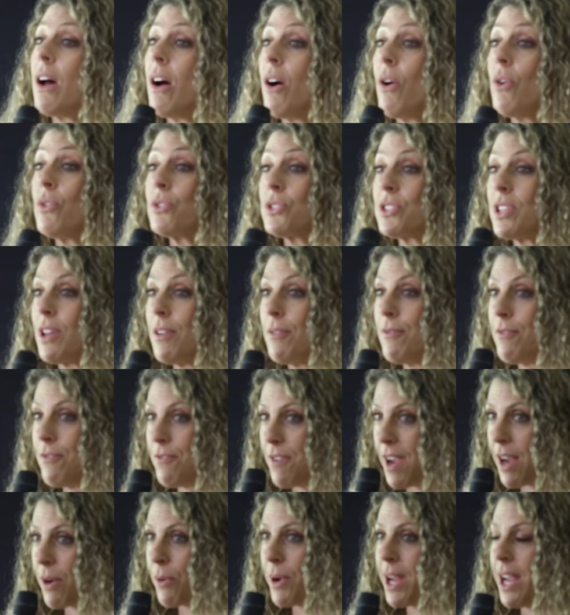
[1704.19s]
are also
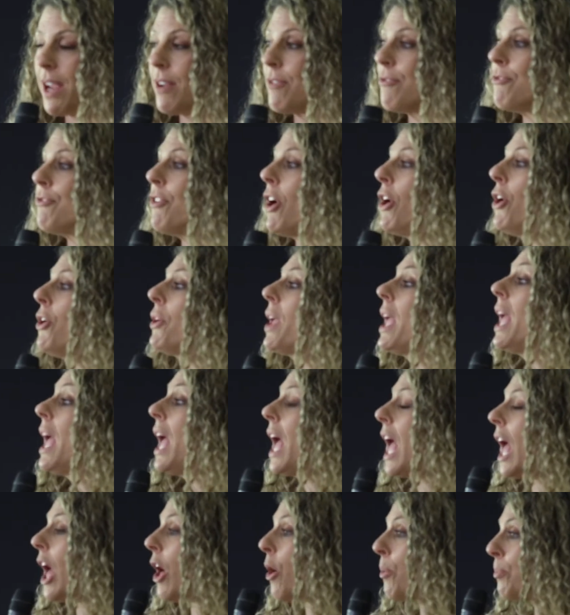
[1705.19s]
very in vogue,
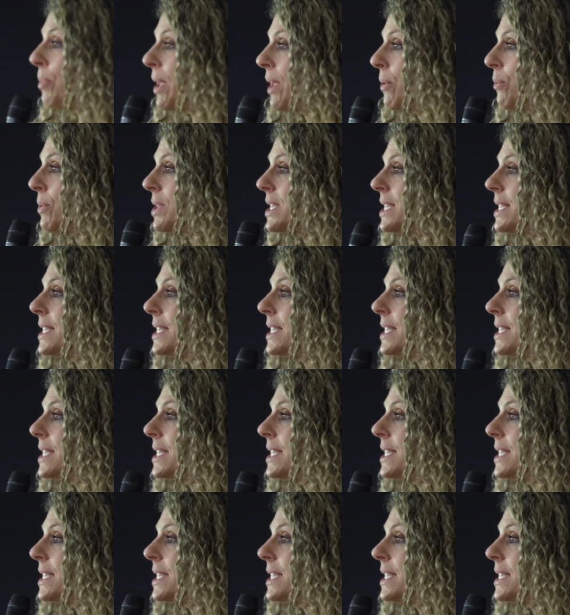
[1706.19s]
helping with